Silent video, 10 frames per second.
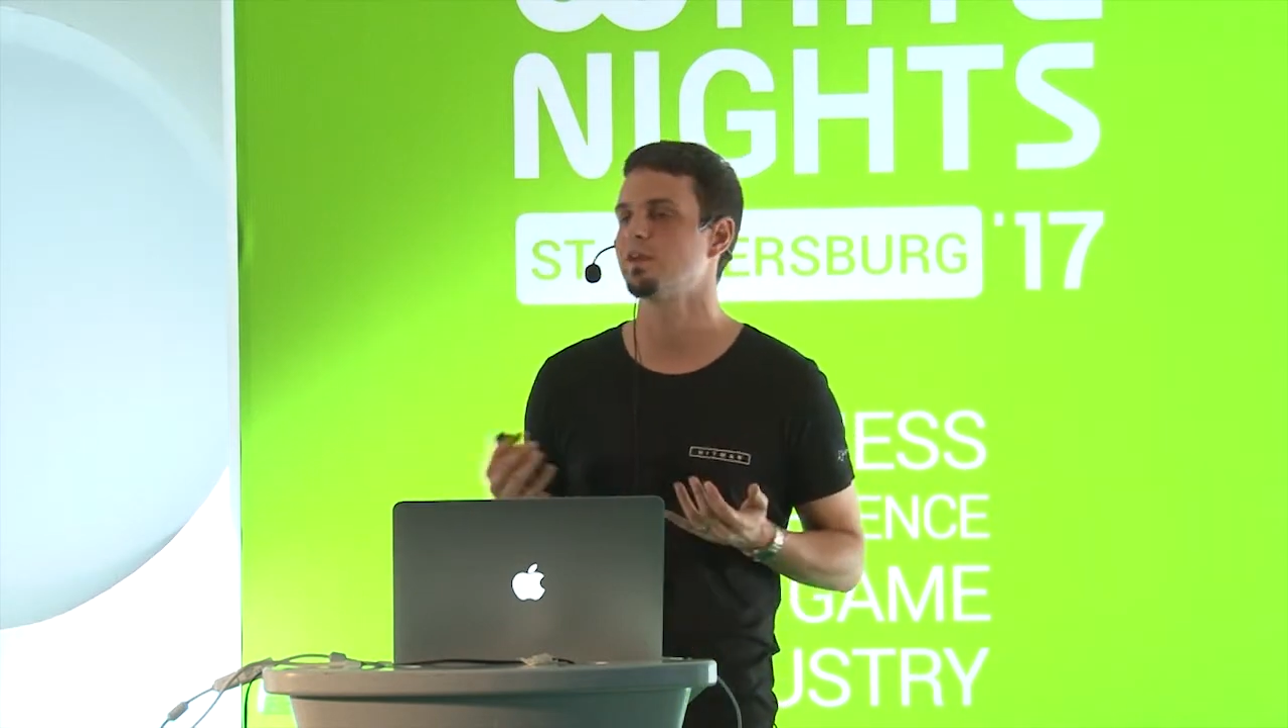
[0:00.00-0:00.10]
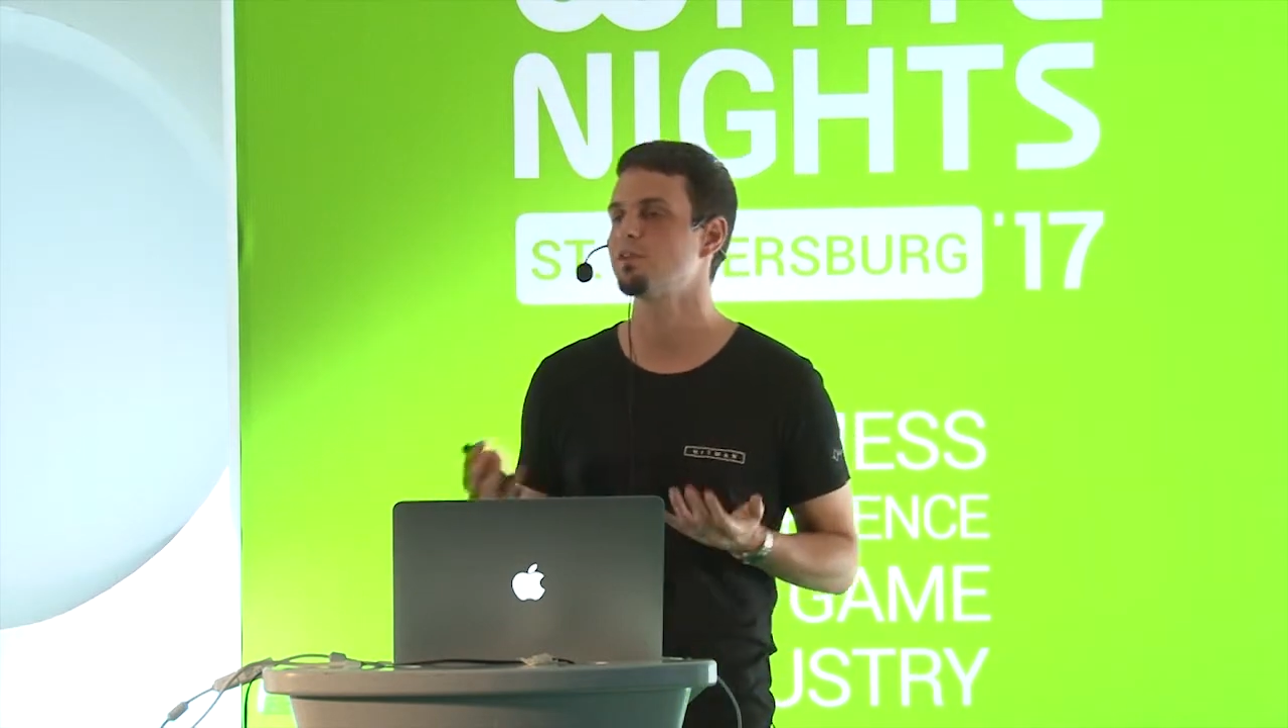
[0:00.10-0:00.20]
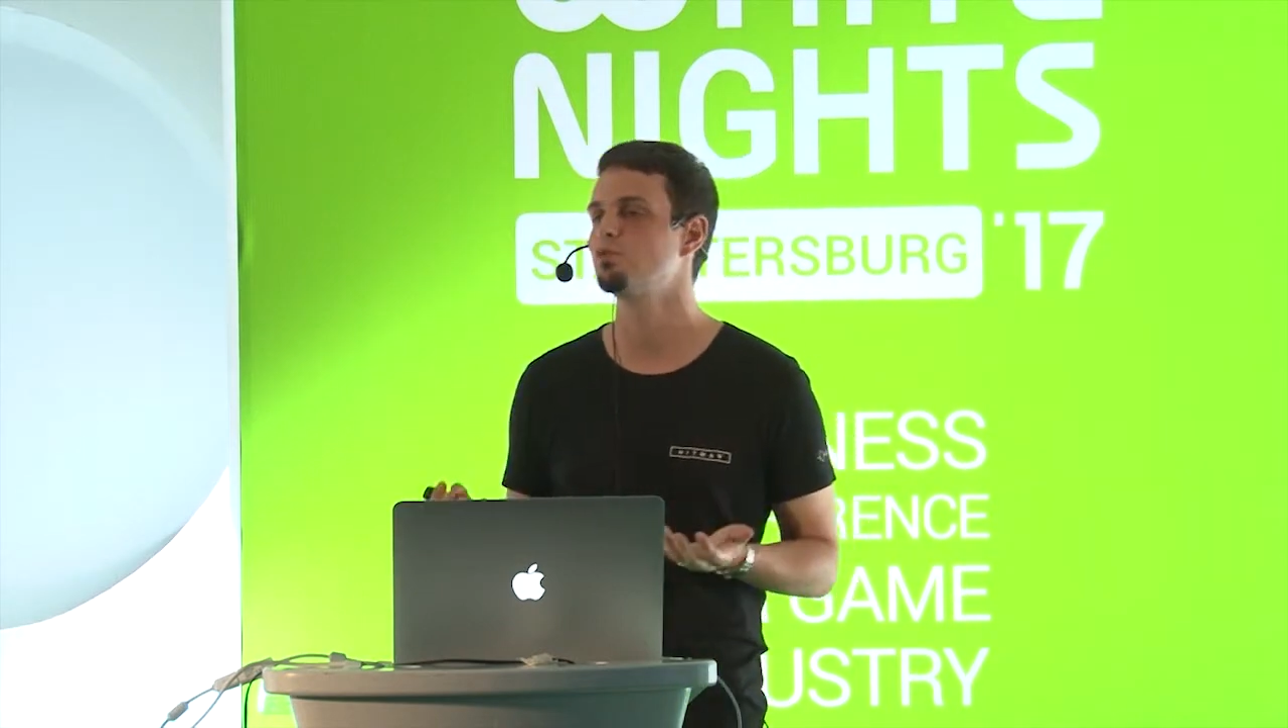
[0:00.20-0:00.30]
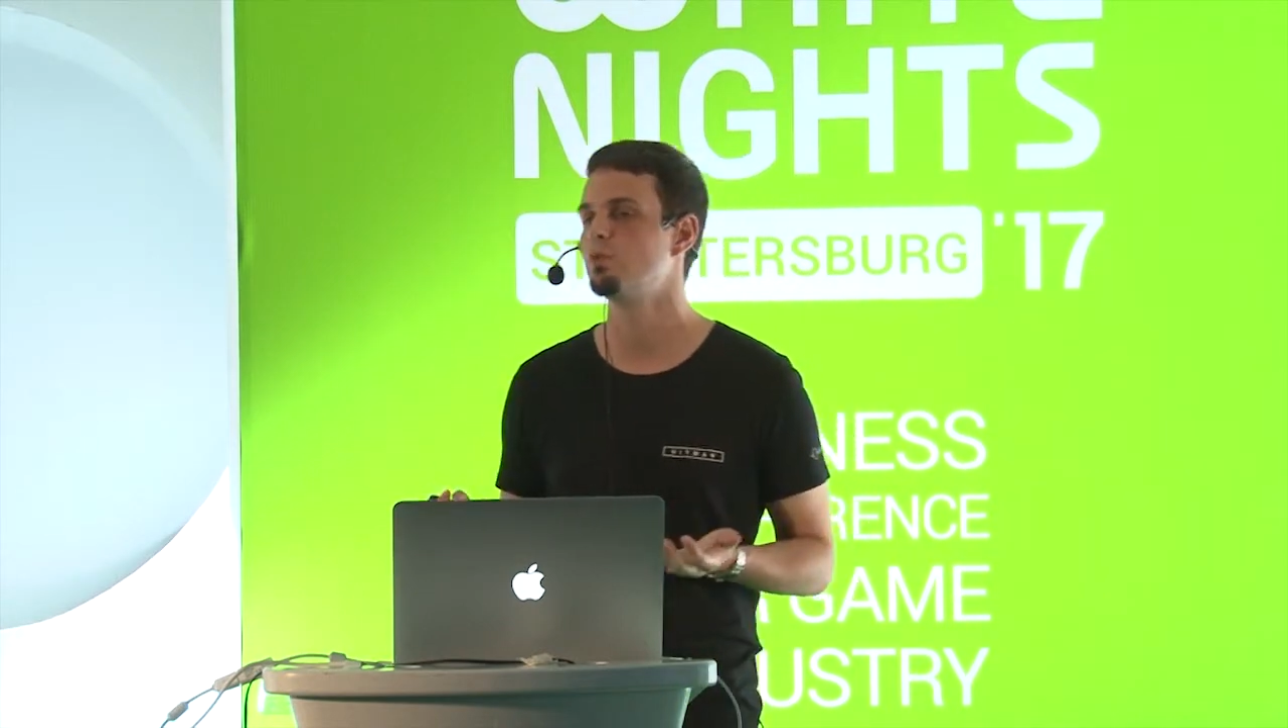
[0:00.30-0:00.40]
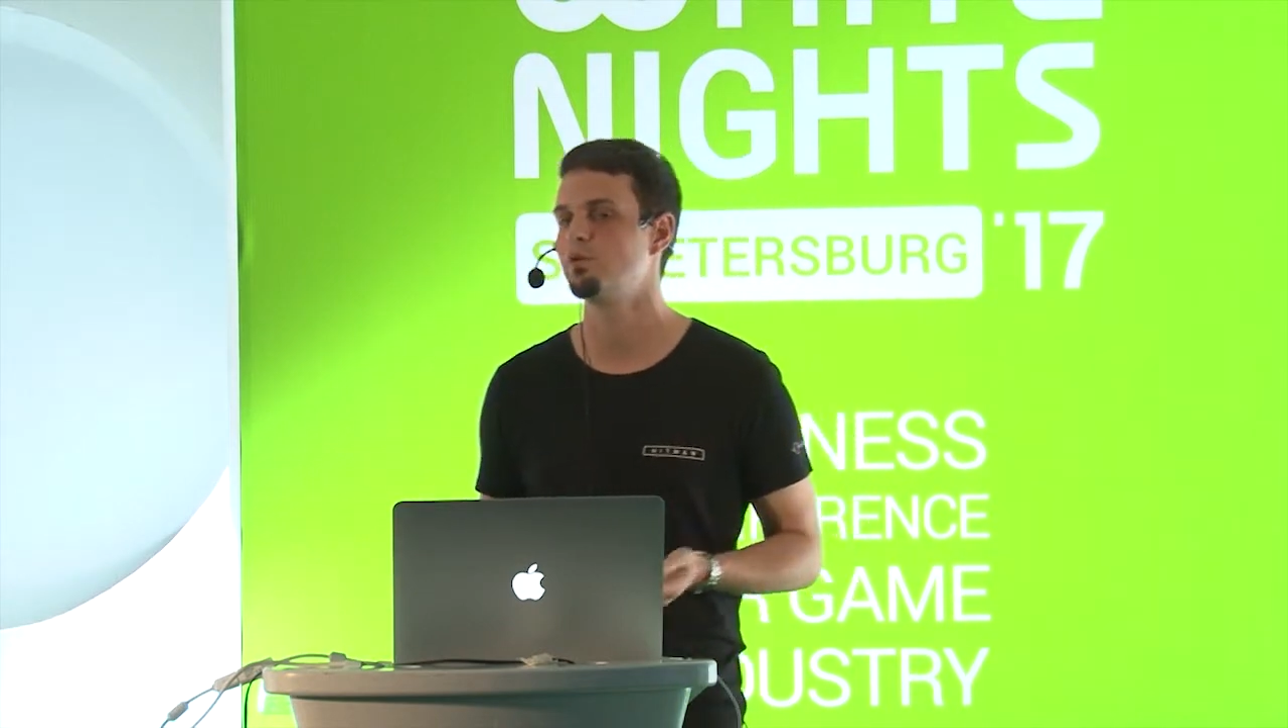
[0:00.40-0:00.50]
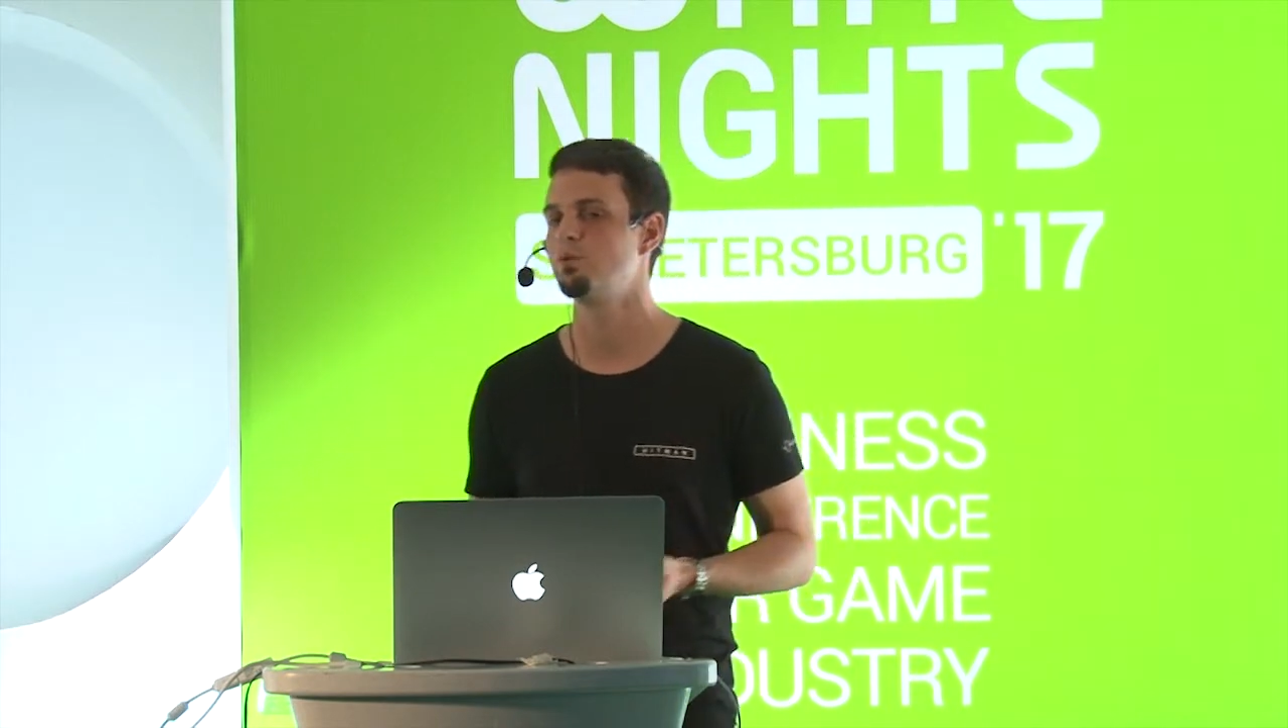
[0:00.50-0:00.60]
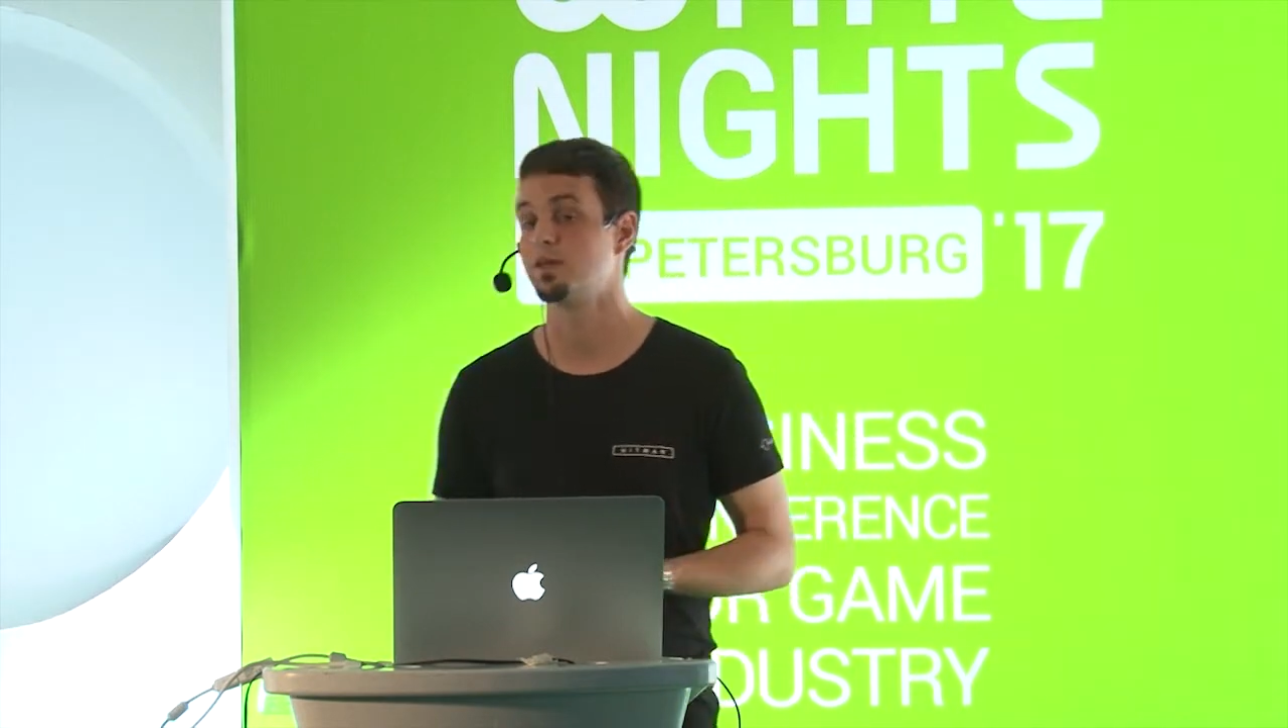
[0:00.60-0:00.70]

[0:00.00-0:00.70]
that's the way we